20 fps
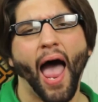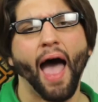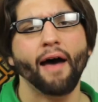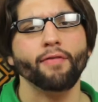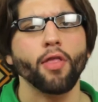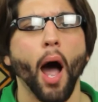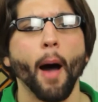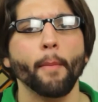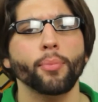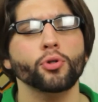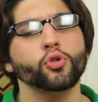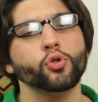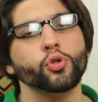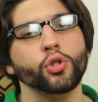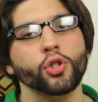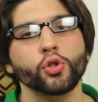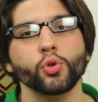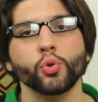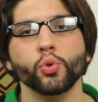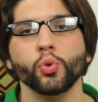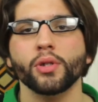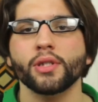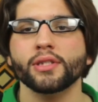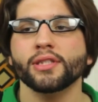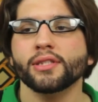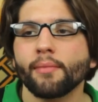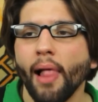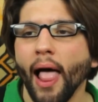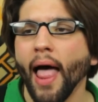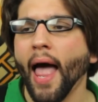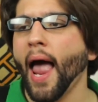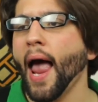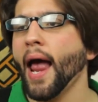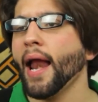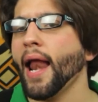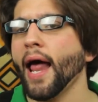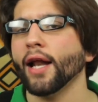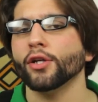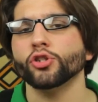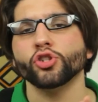I thought I'd have the opportunity to
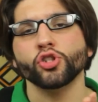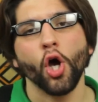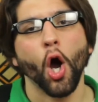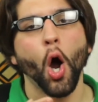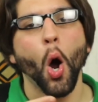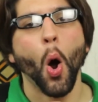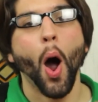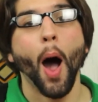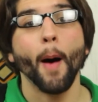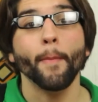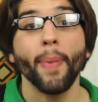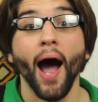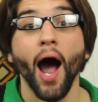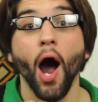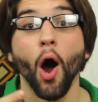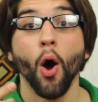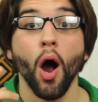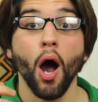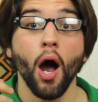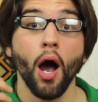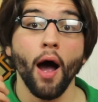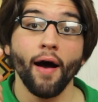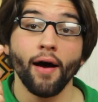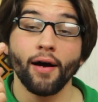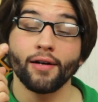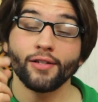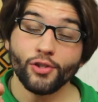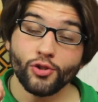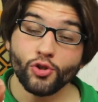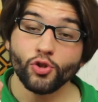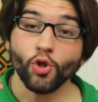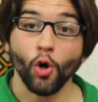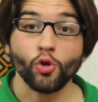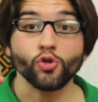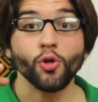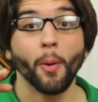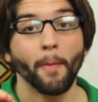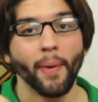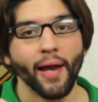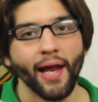explain and show about social media. The
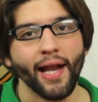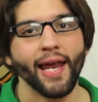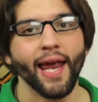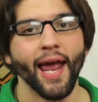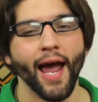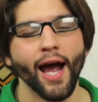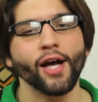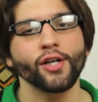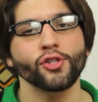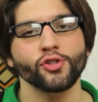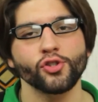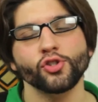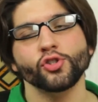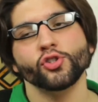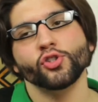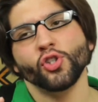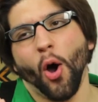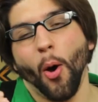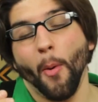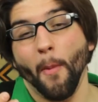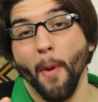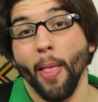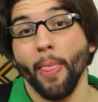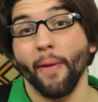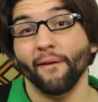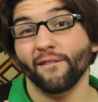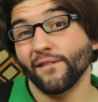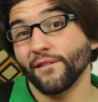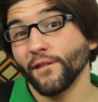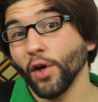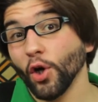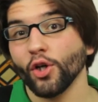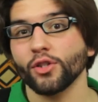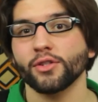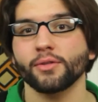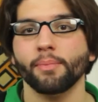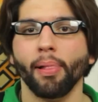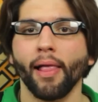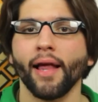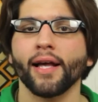first place to start is to follow me on Twitter.
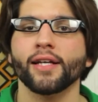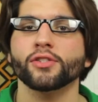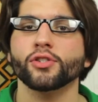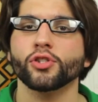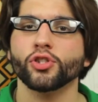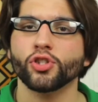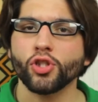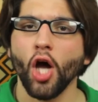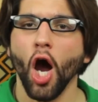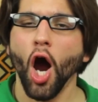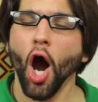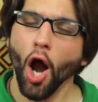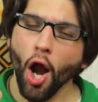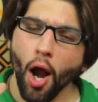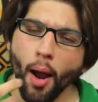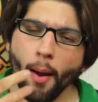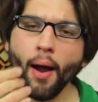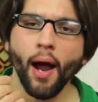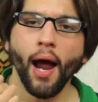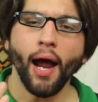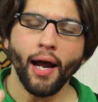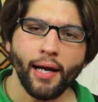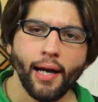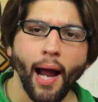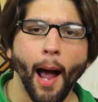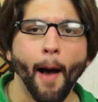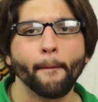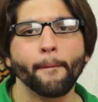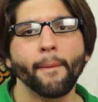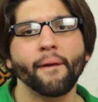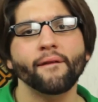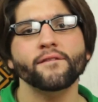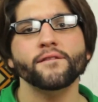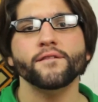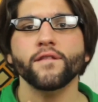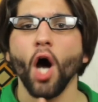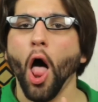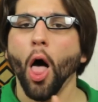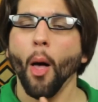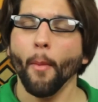I'll say hi and give me a chance to
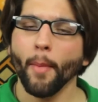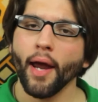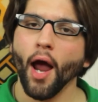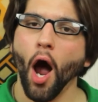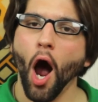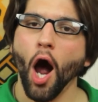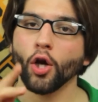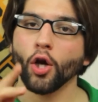communicate.